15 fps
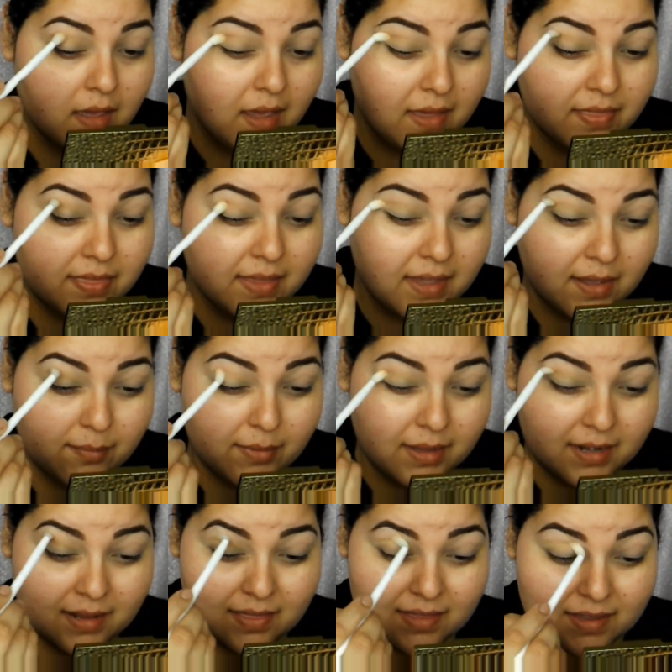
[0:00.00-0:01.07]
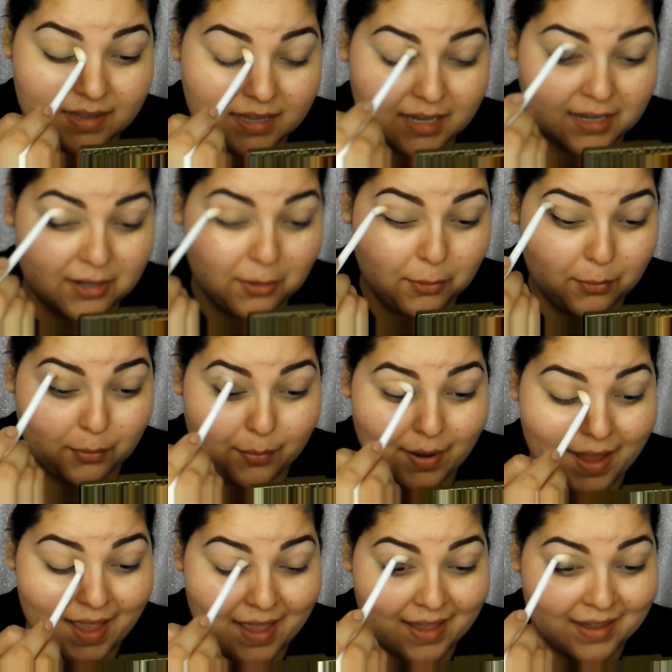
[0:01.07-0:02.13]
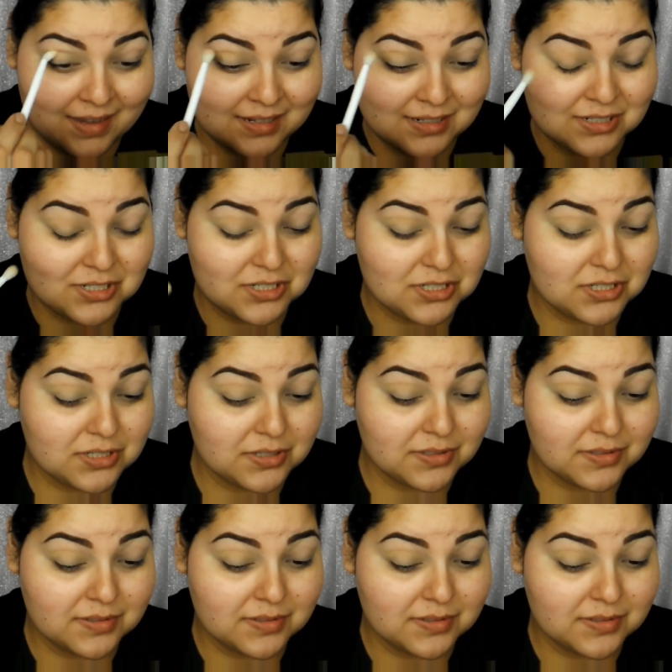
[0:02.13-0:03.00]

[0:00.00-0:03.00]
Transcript: I think I'm getting the keto rash,